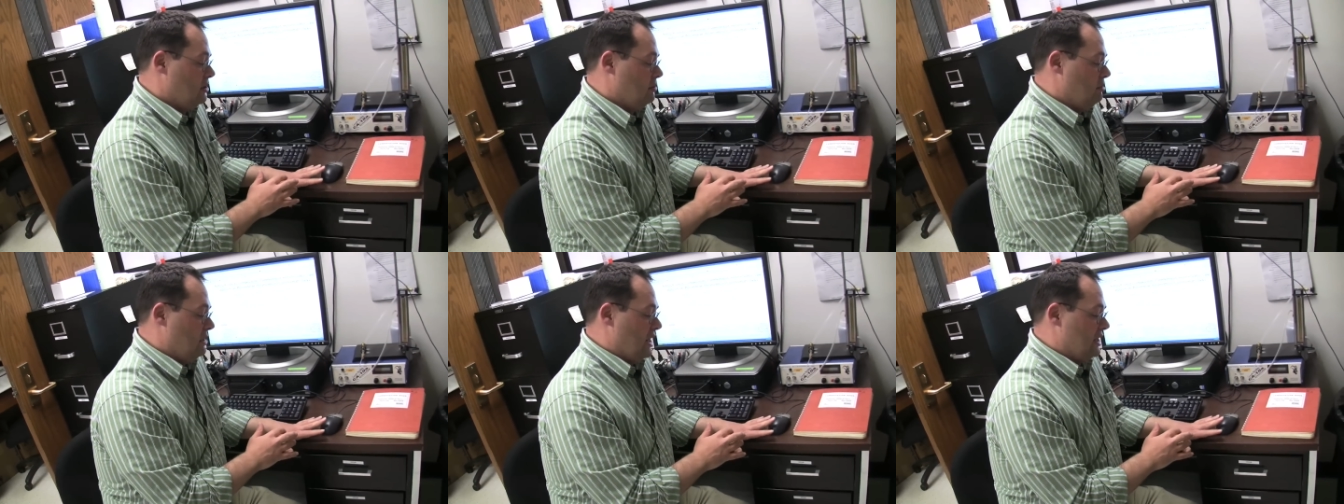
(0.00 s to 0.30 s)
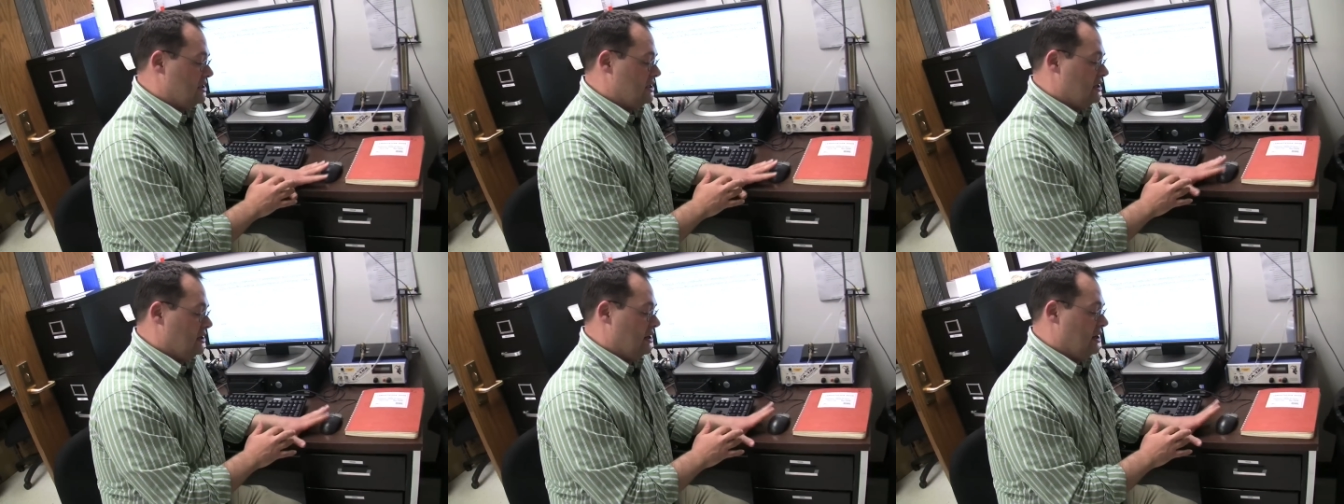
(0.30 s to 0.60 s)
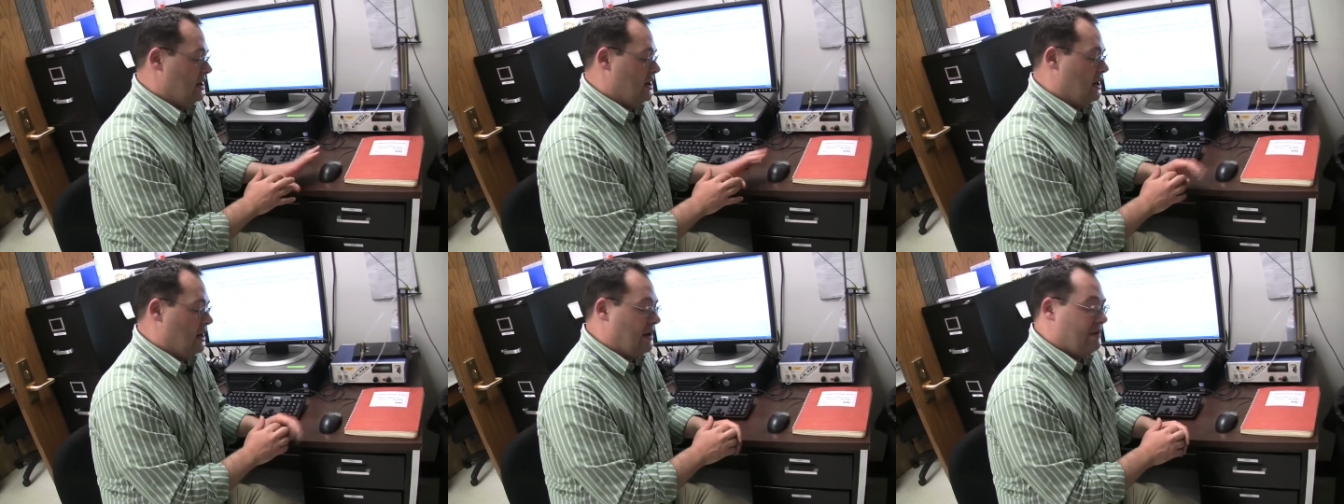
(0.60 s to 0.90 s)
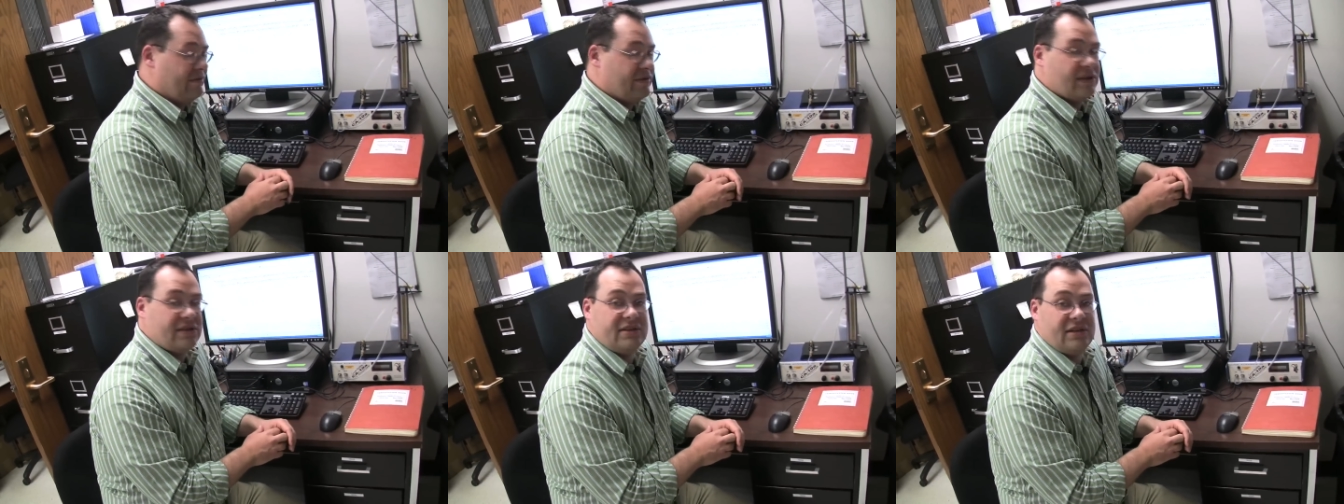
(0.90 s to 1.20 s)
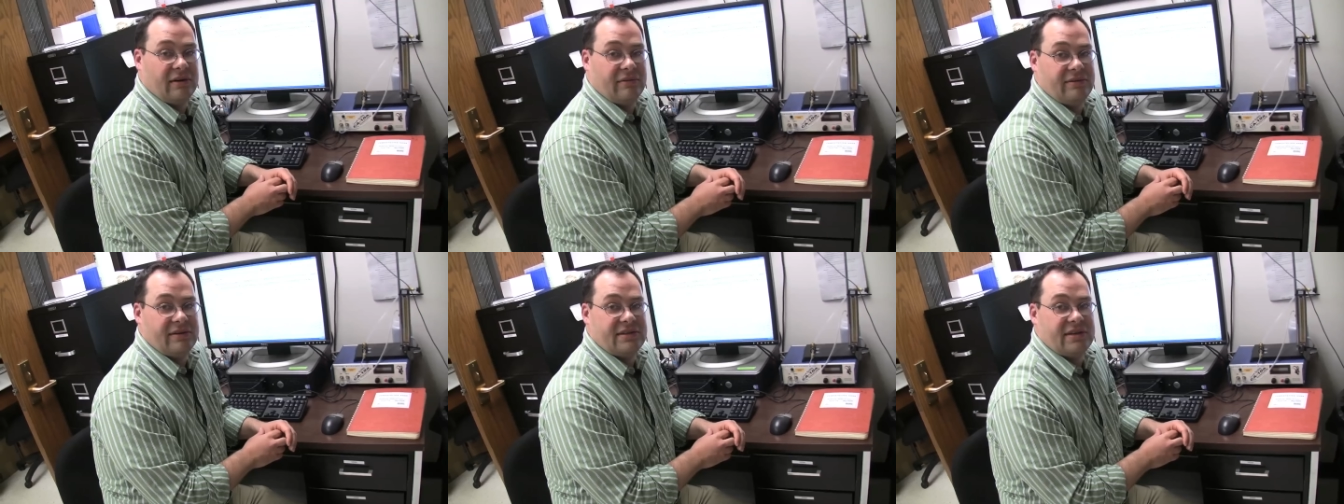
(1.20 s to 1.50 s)
bacteria off the
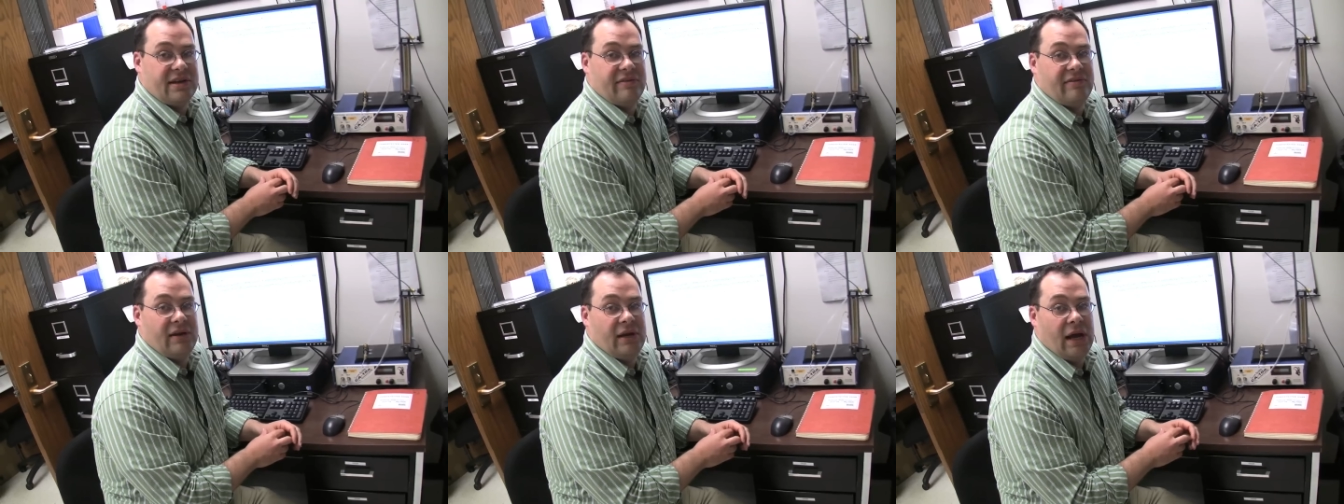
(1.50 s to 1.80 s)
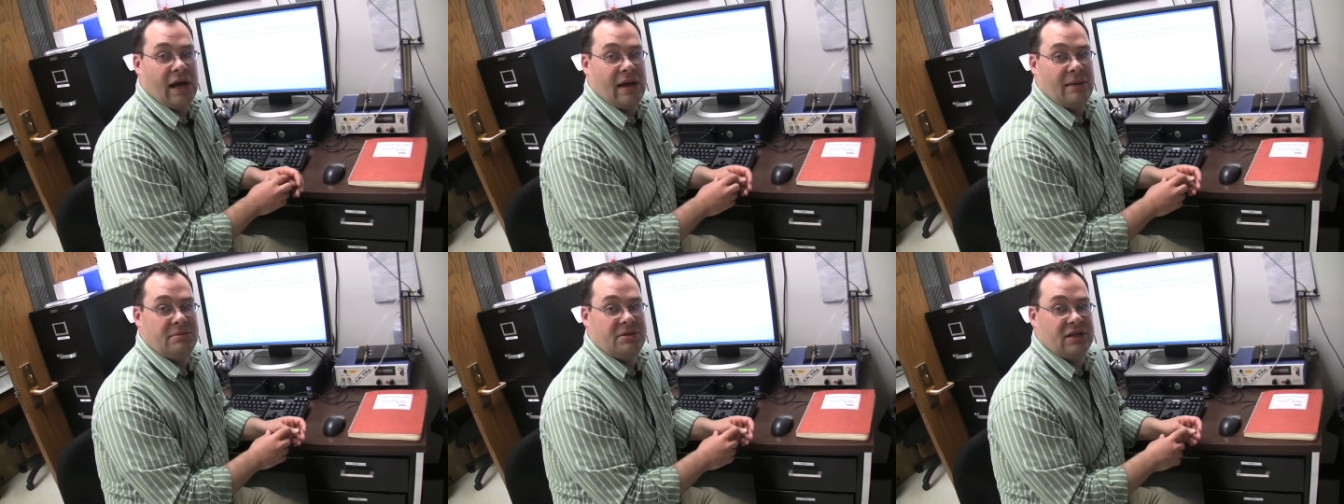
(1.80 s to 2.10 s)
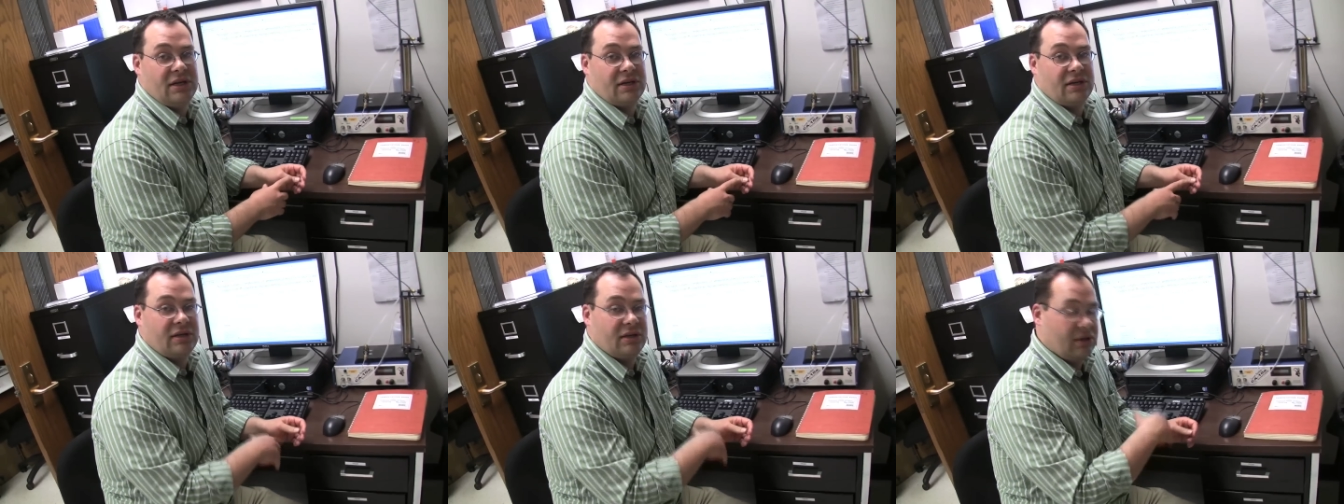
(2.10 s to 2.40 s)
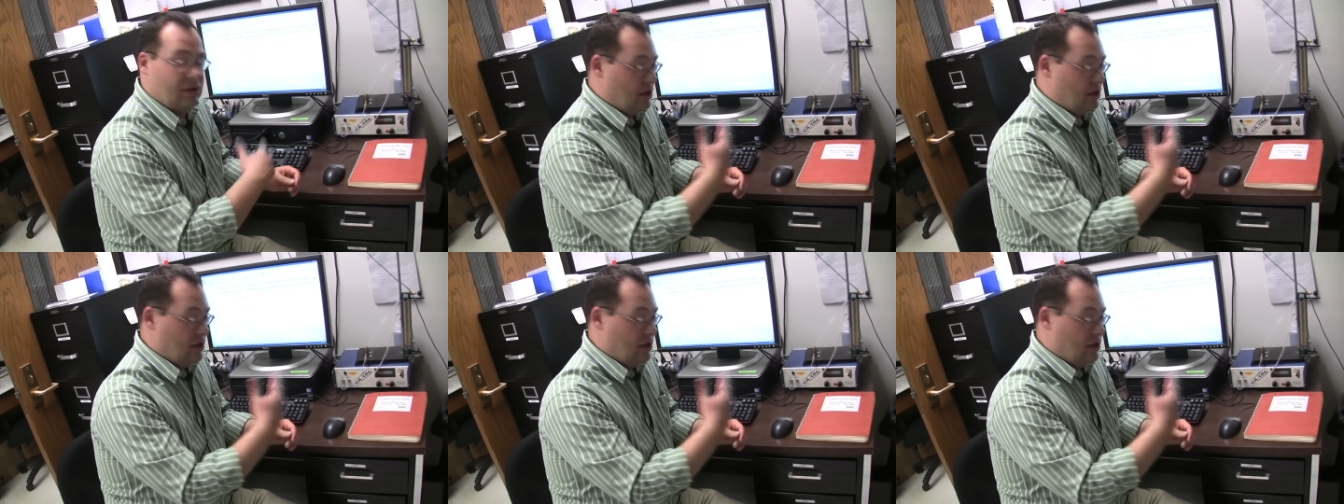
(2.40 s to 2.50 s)
surface of an object